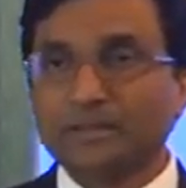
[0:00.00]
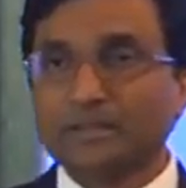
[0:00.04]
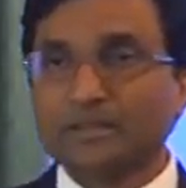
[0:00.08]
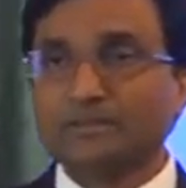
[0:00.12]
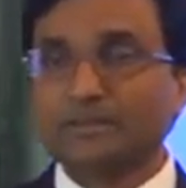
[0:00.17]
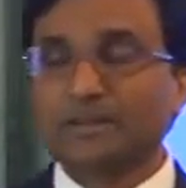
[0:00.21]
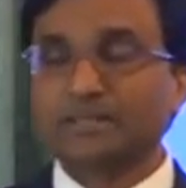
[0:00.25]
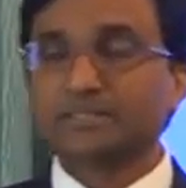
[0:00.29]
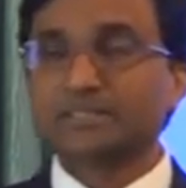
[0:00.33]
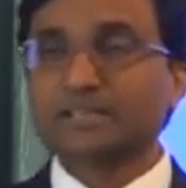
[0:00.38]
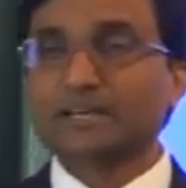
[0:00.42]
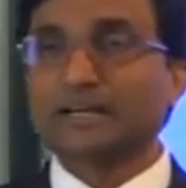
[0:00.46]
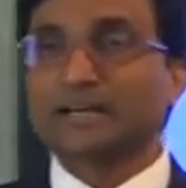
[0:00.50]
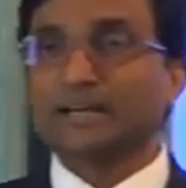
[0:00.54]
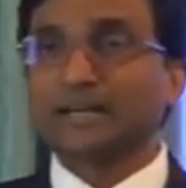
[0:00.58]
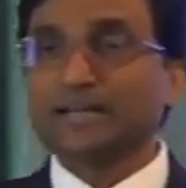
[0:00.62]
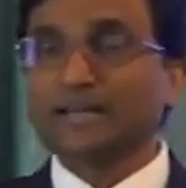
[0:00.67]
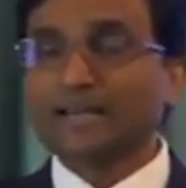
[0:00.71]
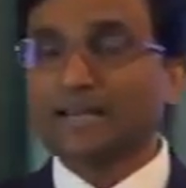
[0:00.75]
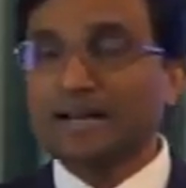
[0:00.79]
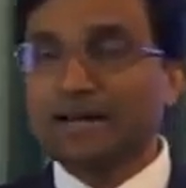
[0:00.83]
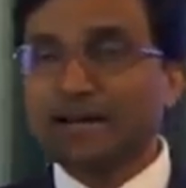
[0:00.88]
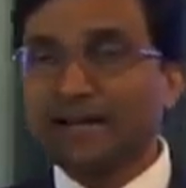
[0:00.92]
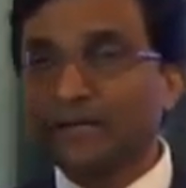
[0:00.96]
he, was, uh,
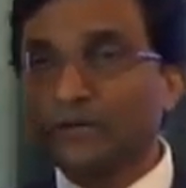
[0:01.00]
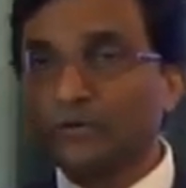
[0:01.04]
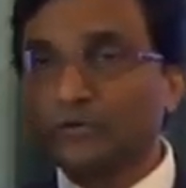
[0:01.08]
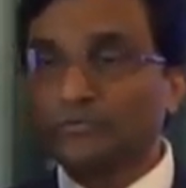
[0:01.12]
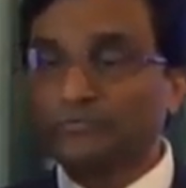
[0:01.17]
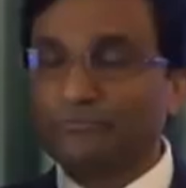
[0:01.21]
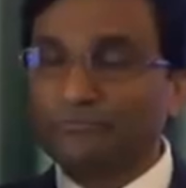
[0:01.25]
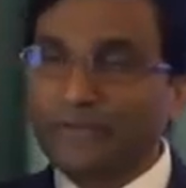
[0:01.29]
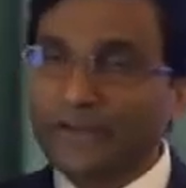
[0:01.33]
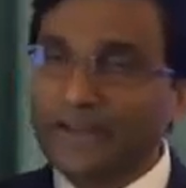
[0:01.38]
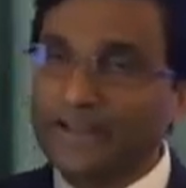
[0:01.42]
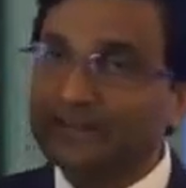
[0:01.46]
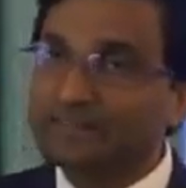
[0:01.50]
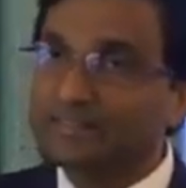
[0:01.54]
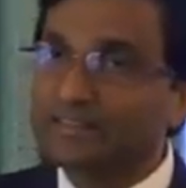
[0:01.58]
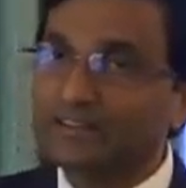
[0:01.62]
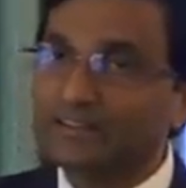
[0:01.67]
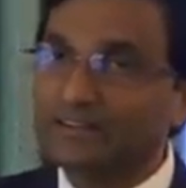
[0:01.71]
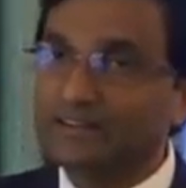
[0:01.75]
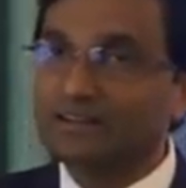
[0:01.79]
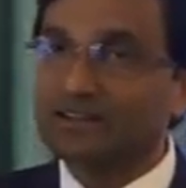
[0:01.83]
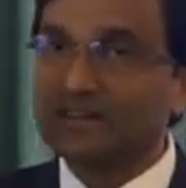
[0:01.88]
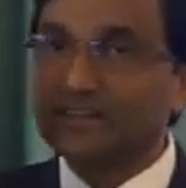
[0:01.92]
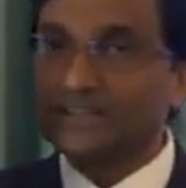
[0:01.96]
he had a good faith
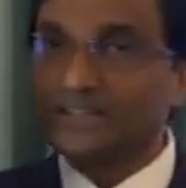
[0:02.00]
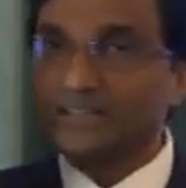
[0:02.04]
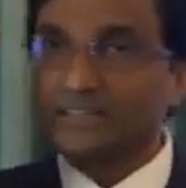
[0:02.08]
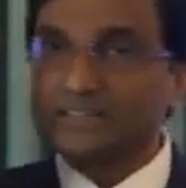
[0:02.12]
in